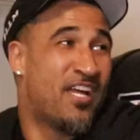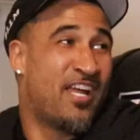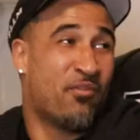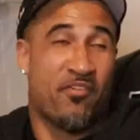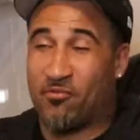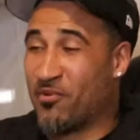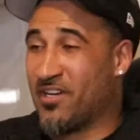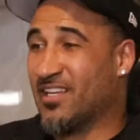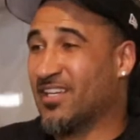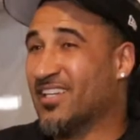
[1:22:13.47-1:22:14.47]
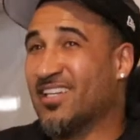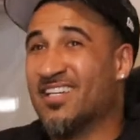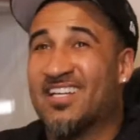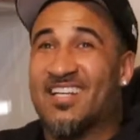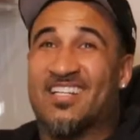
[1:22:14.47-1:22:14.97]
what? A referee. It's
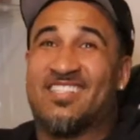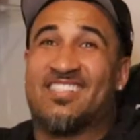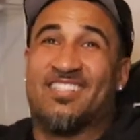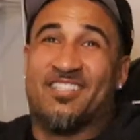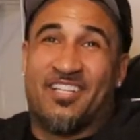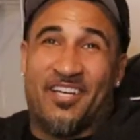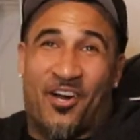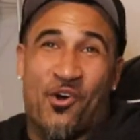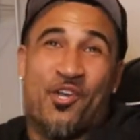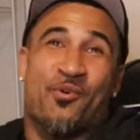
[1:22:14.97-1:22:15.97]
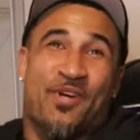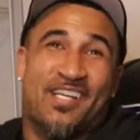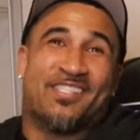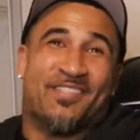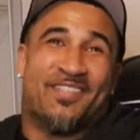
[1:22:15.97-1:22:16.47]
entertainment. Hold your
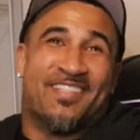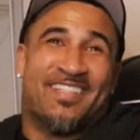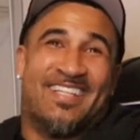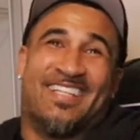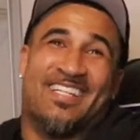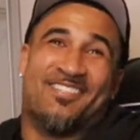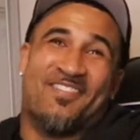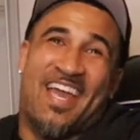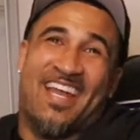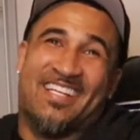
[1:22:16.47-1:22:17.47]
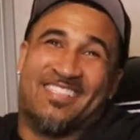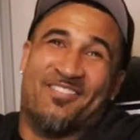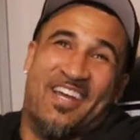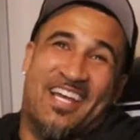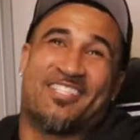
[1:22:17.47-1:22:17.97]
whistle. This man
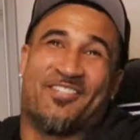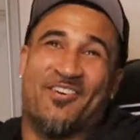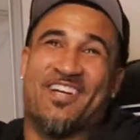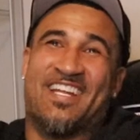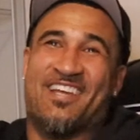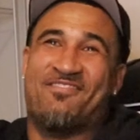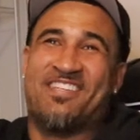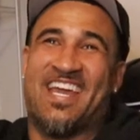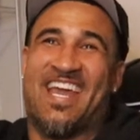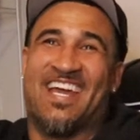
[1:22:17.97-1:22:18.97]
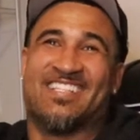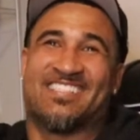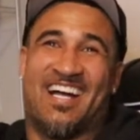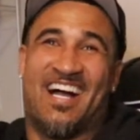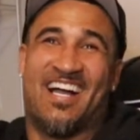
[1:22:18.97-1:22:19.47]
is the best scorer in the NBA at
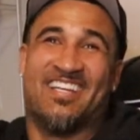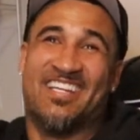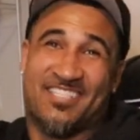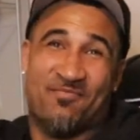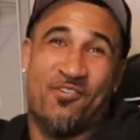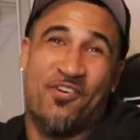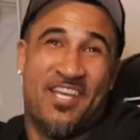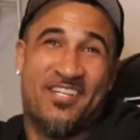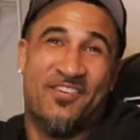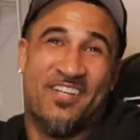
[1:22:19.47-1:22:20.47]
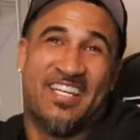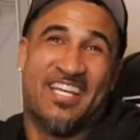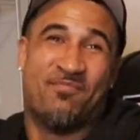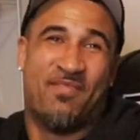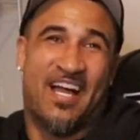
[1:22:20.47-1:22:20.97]
the time. This the move he doing
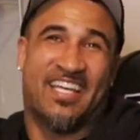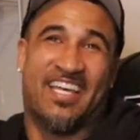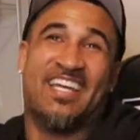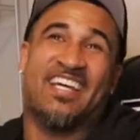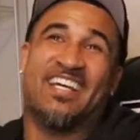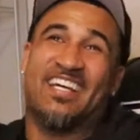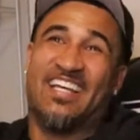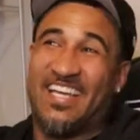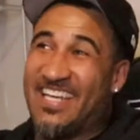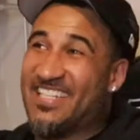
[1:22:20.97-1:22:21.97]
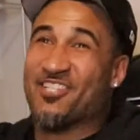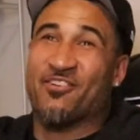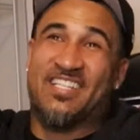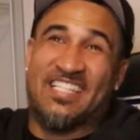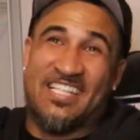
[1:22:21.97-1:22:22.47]
to get a bucket. 60 points. He's
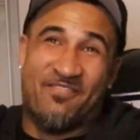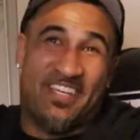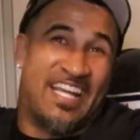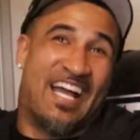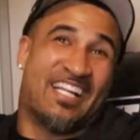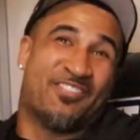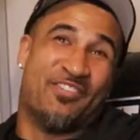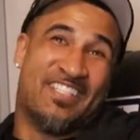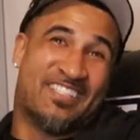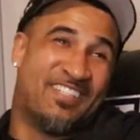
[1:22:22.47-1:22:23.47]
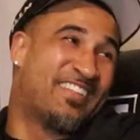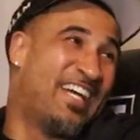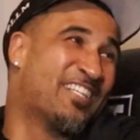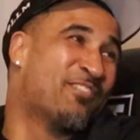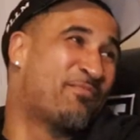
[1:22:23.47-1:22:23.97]
the reason it big got 20
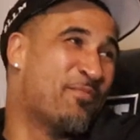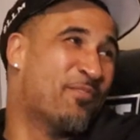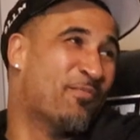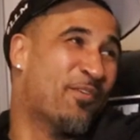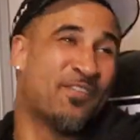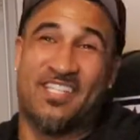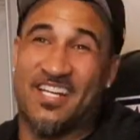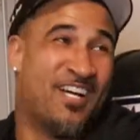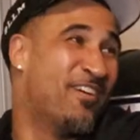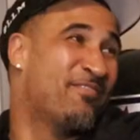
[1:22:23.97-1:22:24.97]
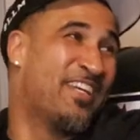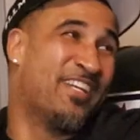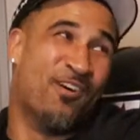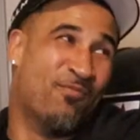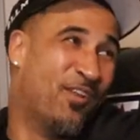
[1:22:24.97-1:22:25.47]
some thousand people, bro. Shut
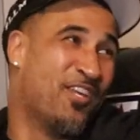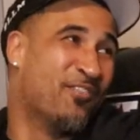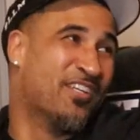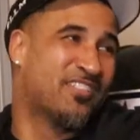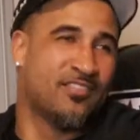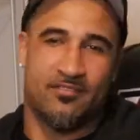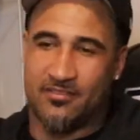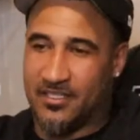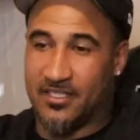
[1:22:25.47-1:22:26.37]
up. Don't blow your whistle.